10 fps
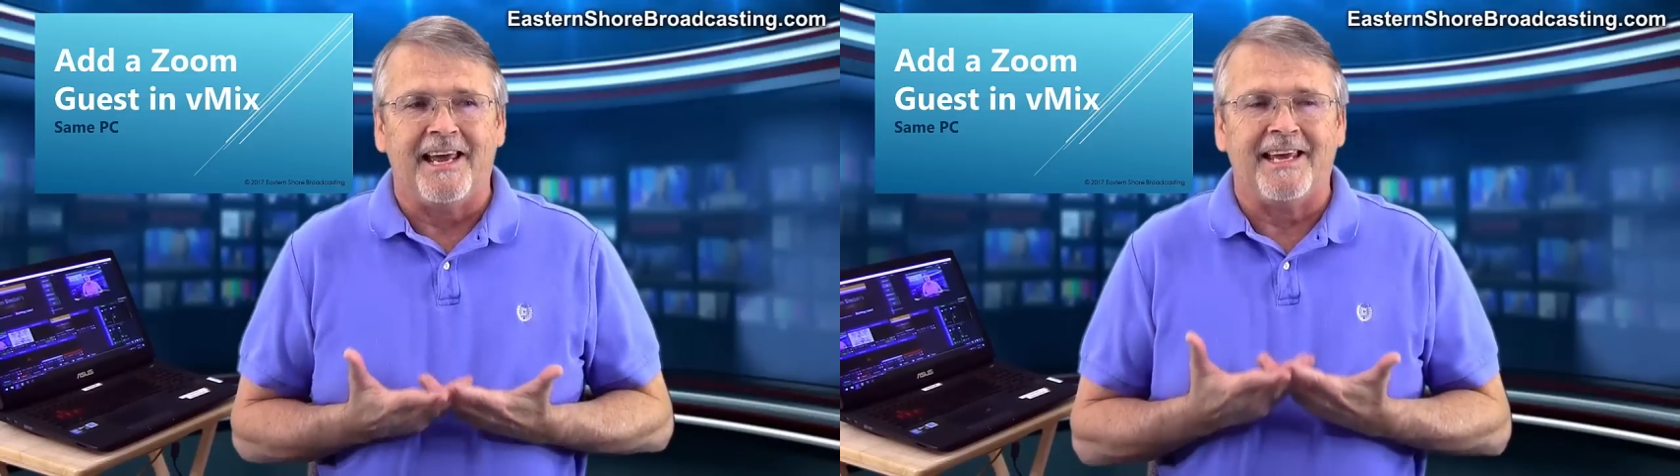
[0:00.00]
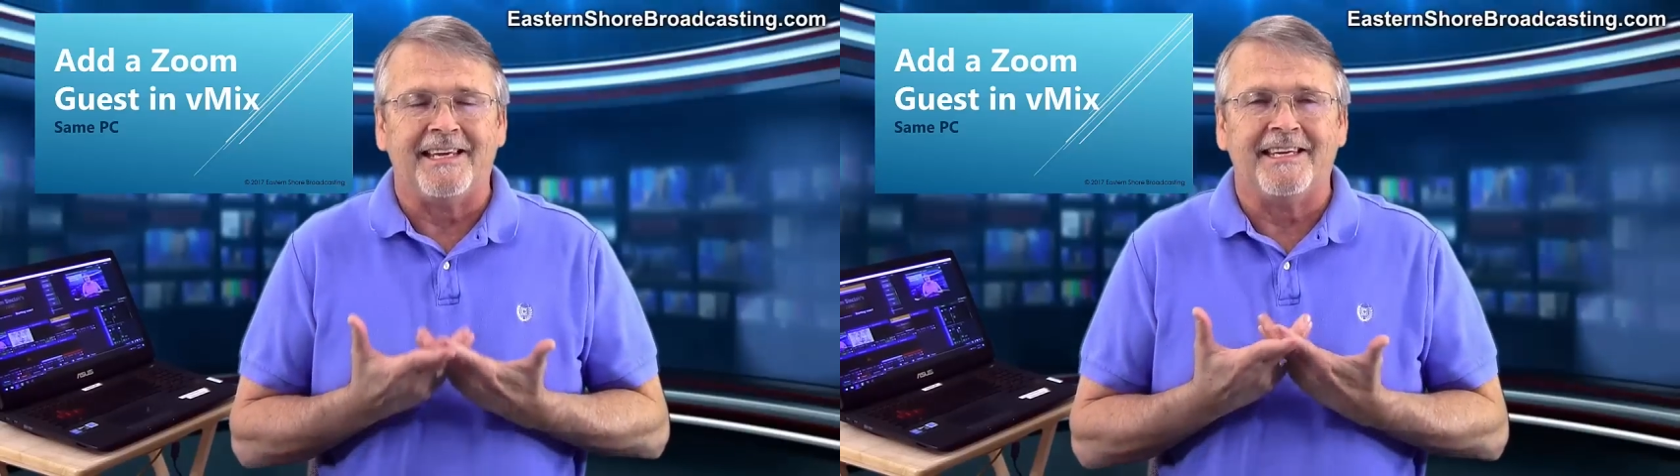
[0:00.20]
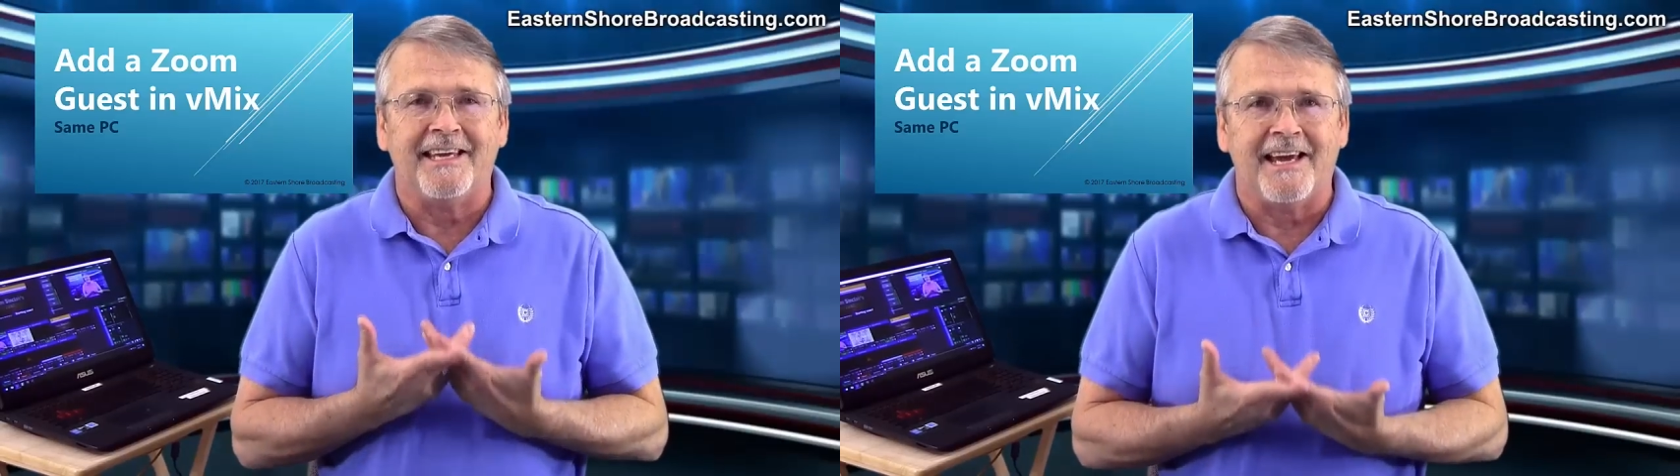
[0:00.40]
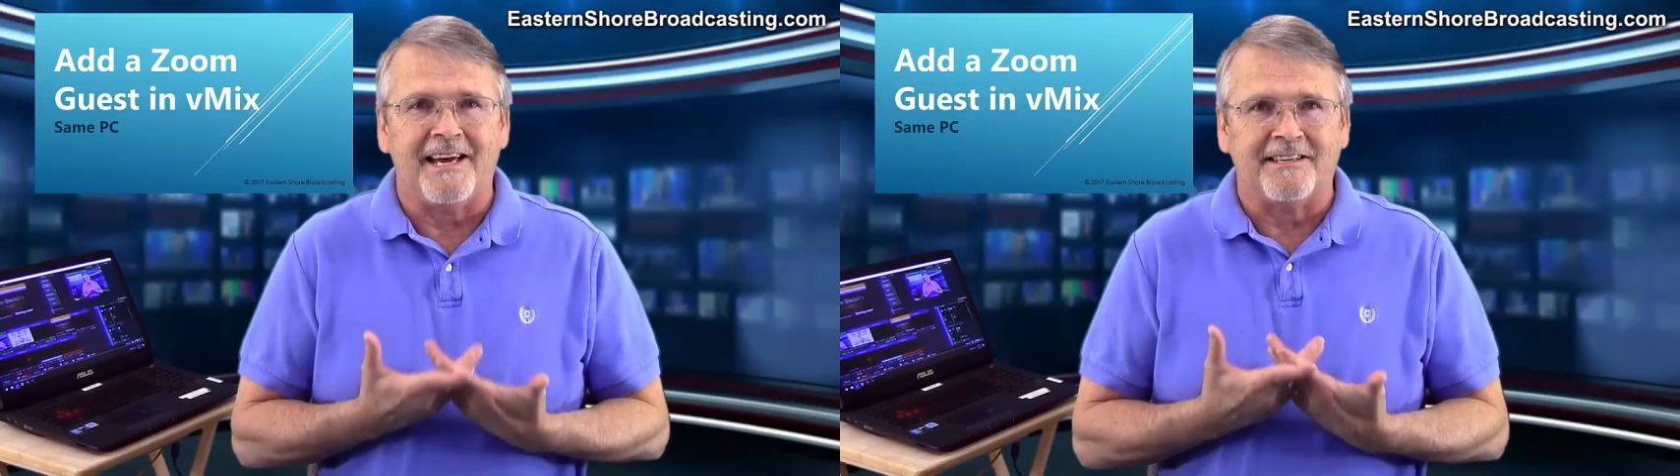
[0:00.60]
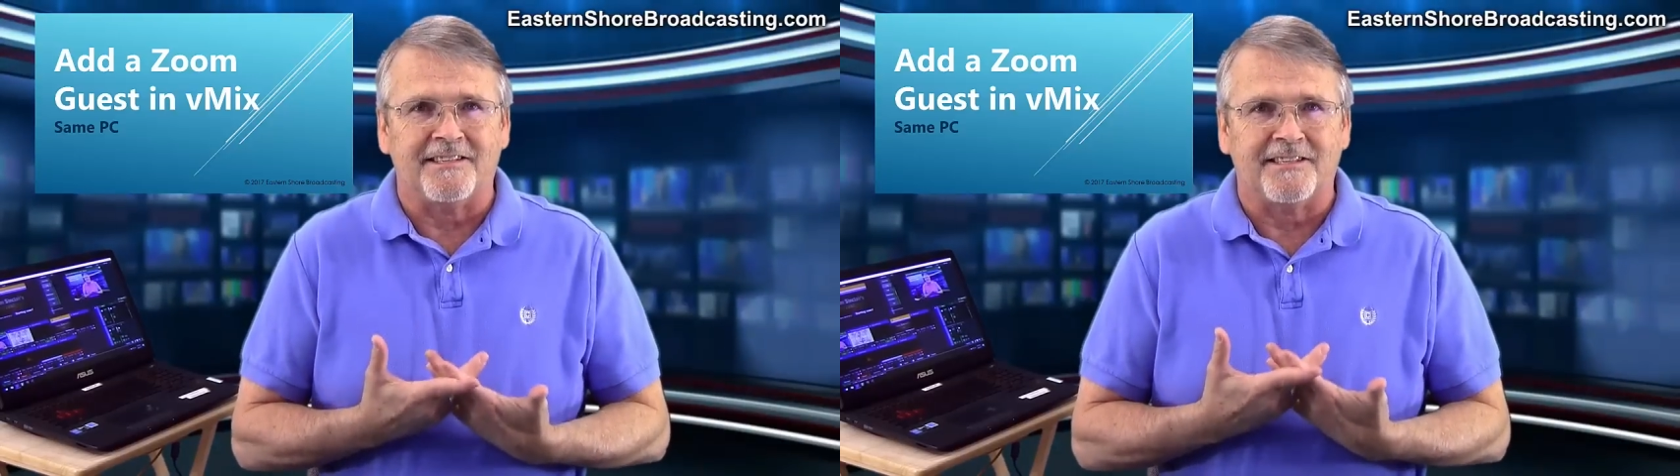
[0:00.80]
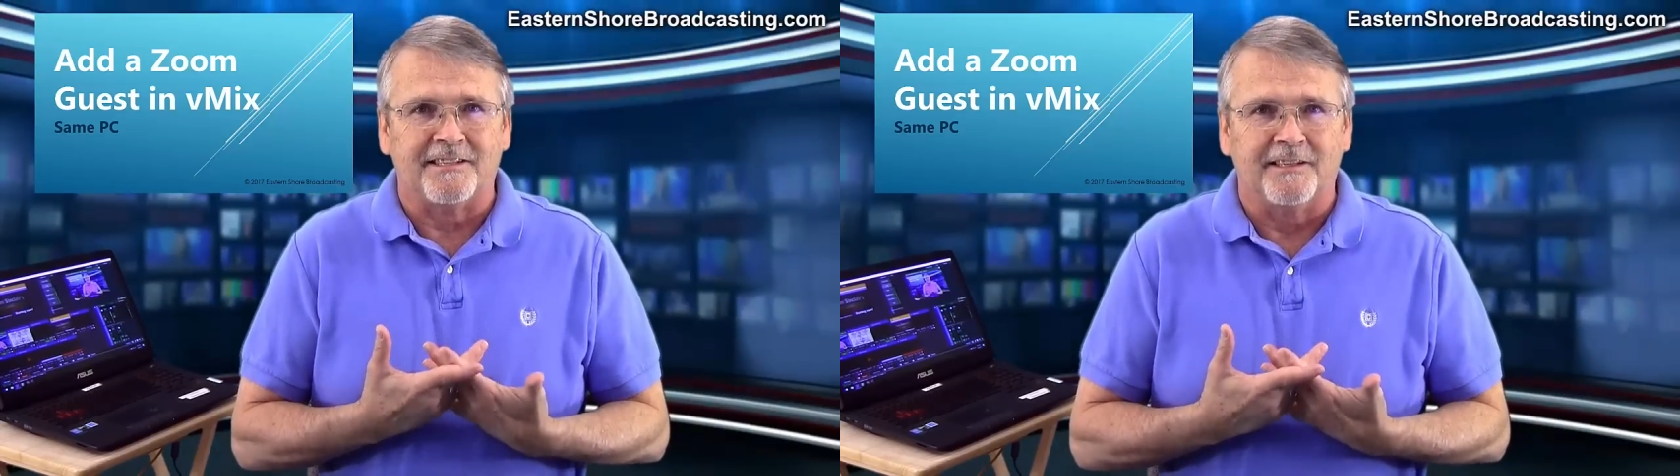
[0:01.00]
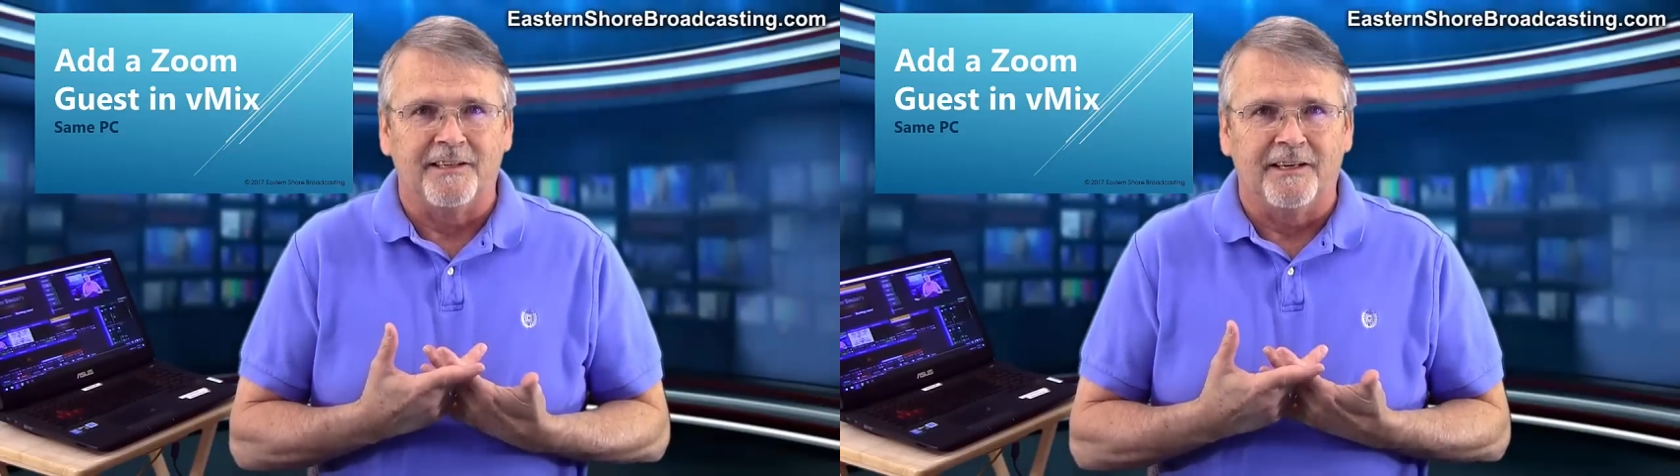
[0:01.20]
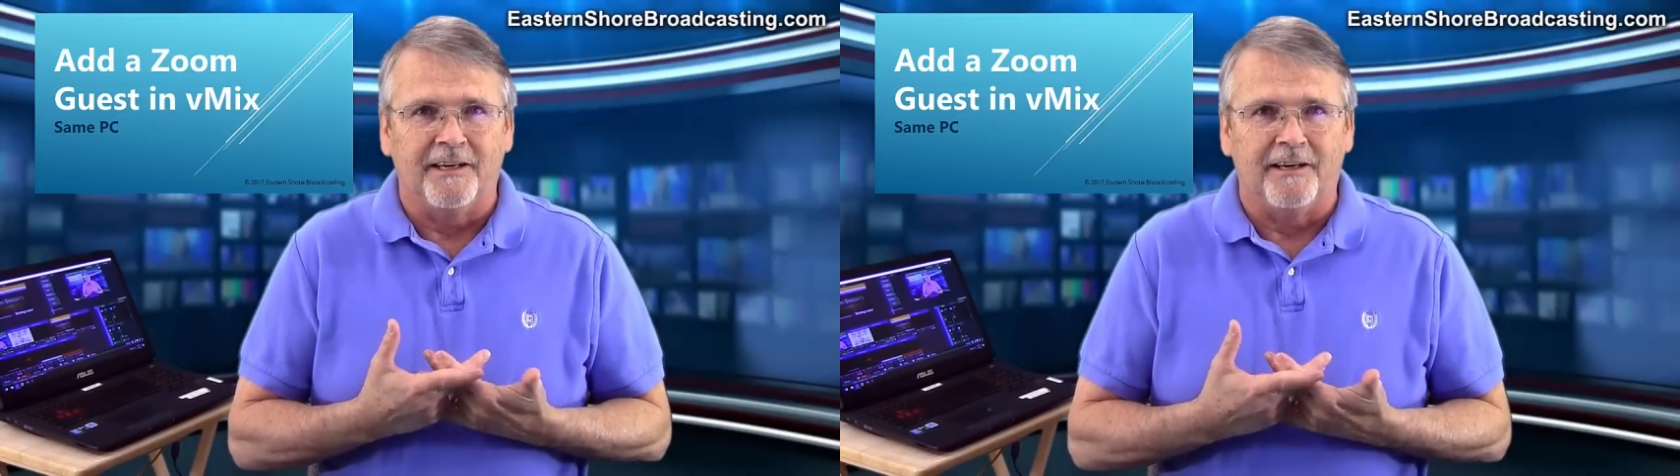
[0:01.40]
a guest
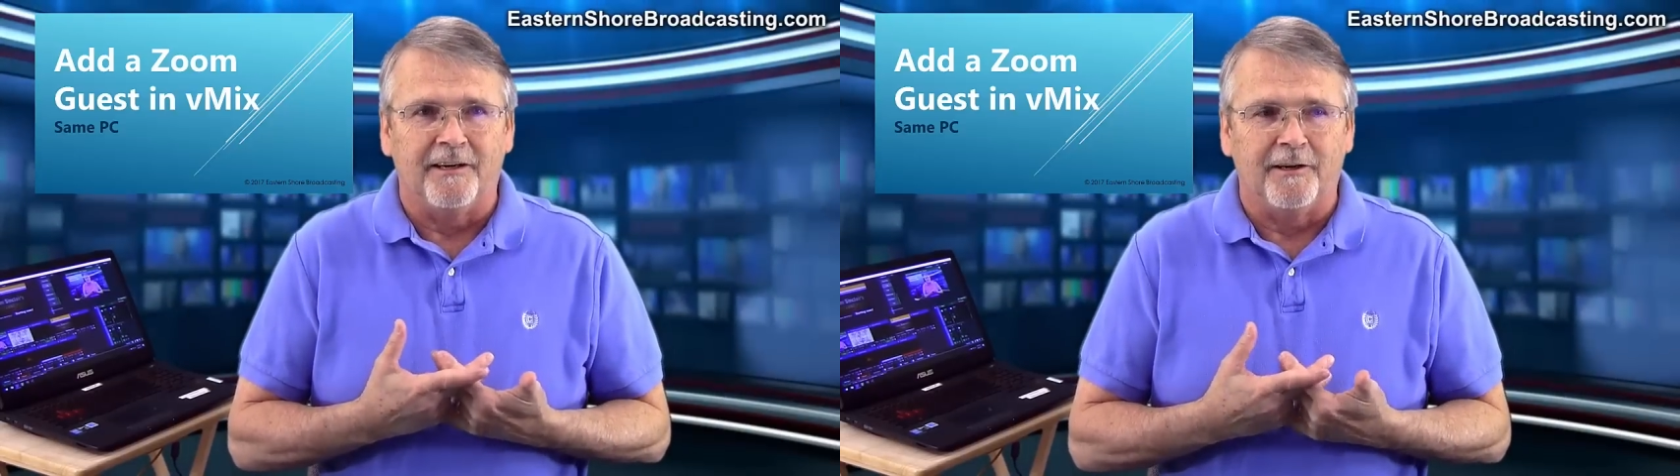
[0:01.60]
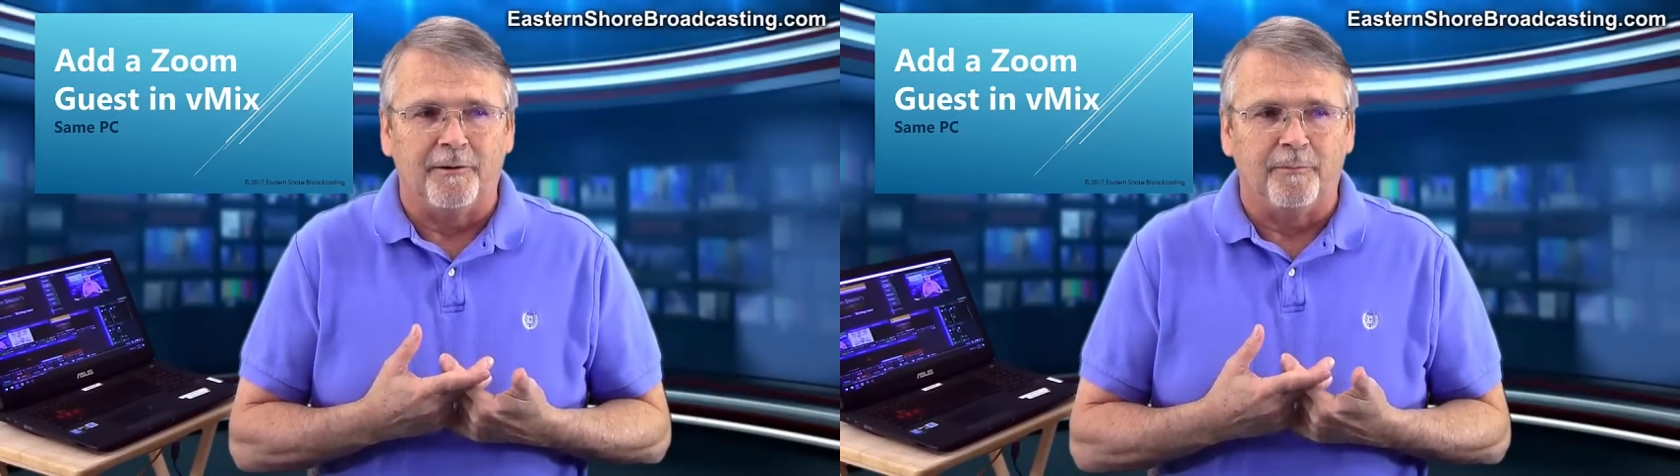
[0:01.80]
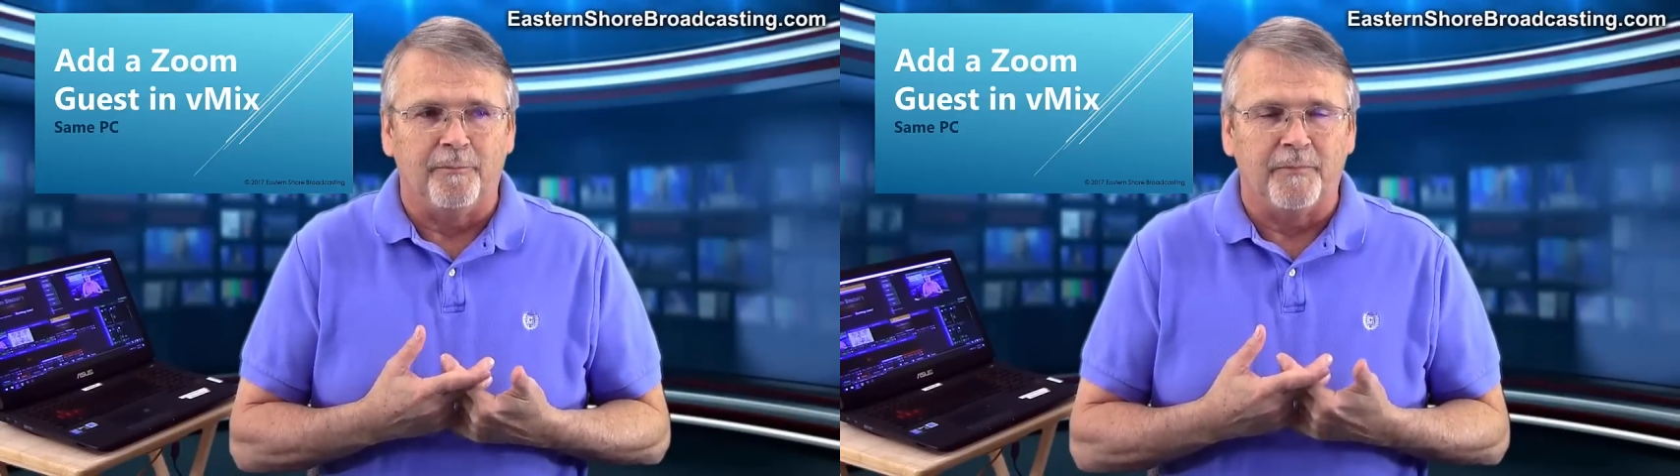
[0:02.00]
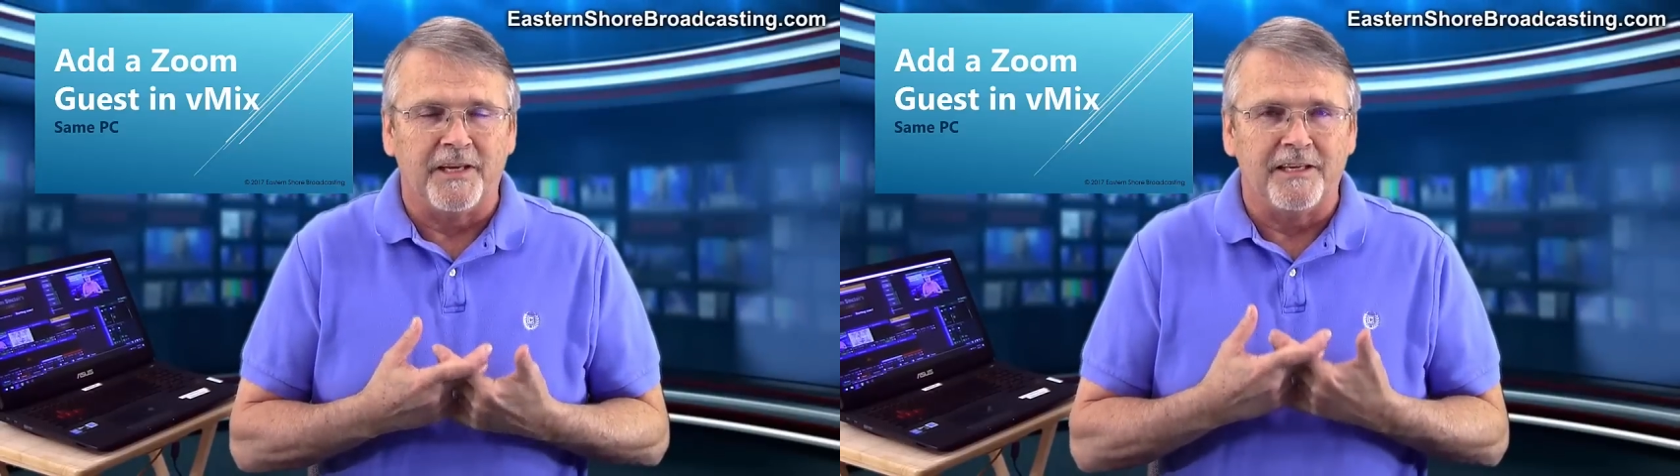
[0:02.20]
um,